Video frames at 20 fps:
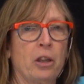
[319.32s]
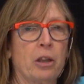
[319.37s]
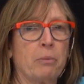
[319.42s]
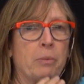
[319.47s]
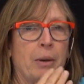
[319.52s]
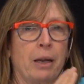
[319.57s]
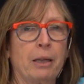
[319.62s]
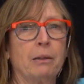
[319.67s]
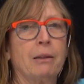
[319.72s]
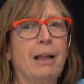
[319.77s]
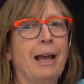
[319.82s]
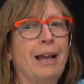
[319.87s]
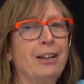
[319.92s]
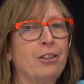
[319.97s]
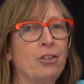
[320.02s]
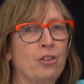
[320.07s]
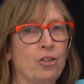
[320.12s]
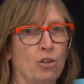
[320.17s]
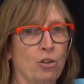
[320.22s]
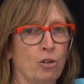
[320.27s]
that my
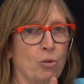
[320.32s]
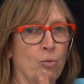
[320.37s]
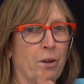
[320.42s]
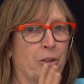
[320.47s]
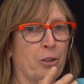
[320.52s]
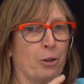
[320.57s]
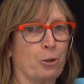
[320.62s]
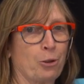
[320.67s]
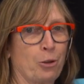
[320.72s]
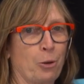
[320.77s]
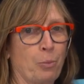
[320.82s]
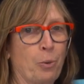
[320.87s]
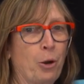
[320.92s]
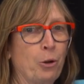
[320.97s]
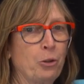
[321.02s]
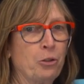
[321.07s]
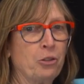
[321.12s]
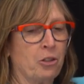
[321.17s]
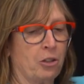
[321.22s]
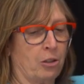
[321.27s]
legs do what they're
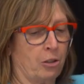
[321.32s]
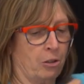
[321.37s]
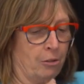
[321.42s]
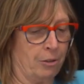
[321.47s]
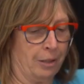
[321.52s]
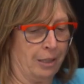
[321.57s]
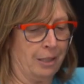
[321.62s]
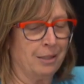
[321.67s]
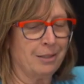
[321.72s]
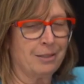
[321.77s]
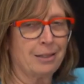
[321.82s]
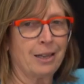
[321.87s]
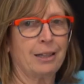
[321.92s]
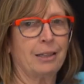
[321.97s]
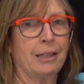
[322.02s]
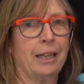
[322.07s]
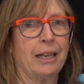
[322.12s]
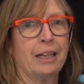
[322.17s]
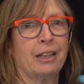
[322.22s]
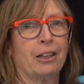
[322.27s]
supposed to do,
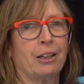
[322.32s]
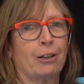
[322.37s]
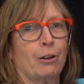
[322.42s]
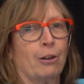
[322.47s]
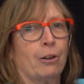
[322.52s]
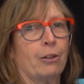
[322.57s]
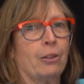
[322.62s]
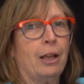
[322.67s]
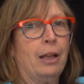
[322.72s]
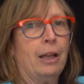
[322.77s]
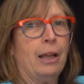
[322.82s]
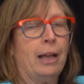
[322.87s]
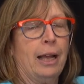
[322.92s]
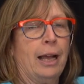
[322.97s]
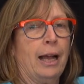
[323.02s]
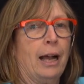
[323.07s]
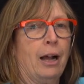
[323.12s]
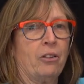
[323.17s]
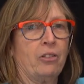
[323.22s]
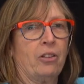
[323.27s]
inside leg at the girth,
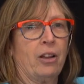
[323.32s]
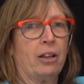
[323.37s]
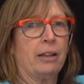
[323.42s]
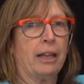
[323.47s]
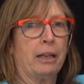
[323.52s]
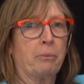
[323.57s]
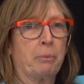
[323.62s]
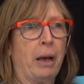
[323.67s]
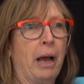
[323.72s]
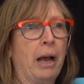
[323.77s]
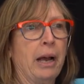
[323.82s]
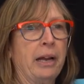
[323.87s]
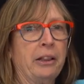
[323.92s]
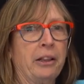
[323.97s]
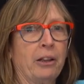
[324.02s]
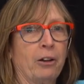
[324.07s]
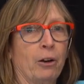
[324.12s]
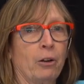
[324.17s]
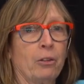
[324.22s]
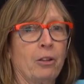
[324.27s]
outside leg
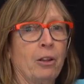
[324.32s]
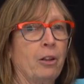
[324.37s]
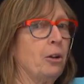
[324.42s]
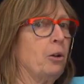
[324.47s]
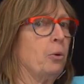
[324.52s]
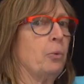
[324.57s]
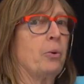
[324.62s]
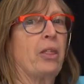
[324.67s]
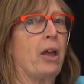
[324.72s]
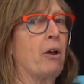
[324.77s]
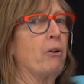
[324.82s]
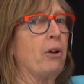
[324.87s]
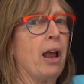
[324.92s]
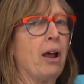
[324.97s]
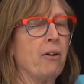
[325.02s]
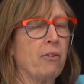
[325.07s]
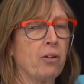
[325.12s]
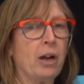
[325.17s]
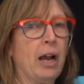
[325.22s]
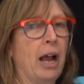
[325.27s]
behind the girth, without
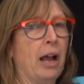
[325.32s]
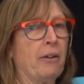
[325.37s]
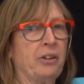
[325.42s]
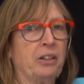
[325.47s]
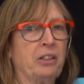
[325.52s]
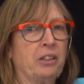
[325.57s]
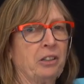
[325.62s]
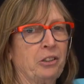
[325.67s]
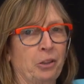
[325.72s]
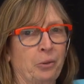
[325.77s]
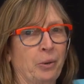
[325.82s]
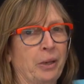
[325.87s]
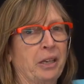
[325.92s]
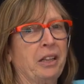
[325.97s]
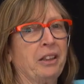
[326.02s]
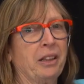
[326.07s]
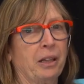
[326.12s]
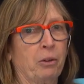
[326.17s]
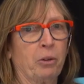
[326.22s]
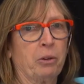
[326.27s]
ever having to do
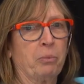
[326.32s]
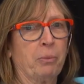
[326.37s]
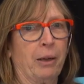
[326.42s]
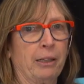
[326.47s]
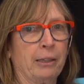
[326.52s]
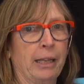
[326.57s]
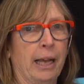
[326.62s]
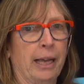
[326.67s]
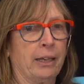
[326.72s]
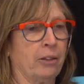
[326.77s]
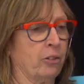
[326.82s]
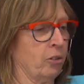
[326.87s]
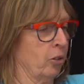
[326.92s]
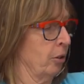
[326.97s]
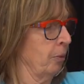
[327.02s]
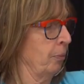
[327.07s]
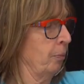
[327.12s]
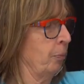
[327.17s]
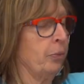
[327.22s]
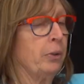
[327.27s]
anything with my legs.
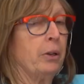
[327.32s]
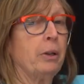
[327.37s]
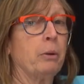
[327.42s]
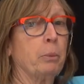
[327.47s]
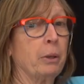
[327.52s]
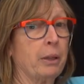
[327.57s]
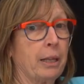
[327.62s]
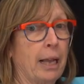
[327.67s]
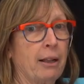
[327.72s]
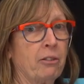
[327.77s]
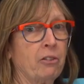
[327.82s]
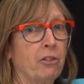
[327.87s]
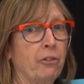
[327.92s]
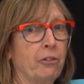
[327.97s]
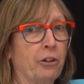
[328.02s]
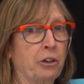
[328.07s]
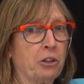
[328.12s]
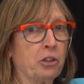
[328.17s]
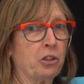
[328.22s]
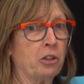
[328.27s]
But that's a
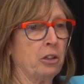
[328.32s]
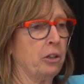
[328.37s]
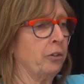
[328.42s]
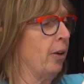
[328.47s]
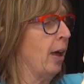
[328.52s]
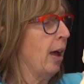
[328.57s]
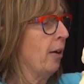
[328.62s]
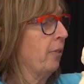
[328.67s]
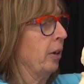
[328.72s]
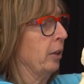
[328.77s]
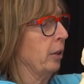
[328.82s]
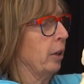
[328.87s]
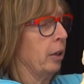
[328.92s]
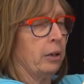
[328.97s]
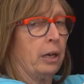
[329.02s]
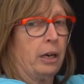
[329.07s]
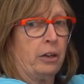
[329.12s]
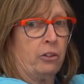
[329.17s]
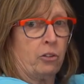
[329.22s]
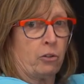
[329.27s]
function of having the
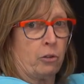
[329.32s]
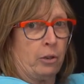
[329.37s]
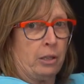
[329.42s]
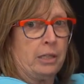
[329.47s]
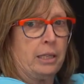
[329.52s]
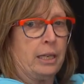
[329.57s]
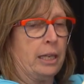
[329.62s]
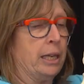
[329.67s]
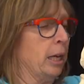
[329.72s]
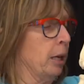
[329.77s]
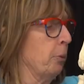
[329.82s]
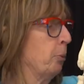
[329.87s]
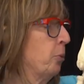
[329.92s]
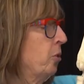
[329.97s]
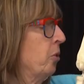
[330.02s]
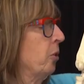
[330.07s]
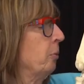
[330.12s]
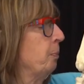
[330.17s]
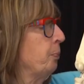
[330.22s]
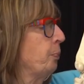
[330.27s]
nice greasy
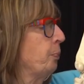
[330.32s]
hips.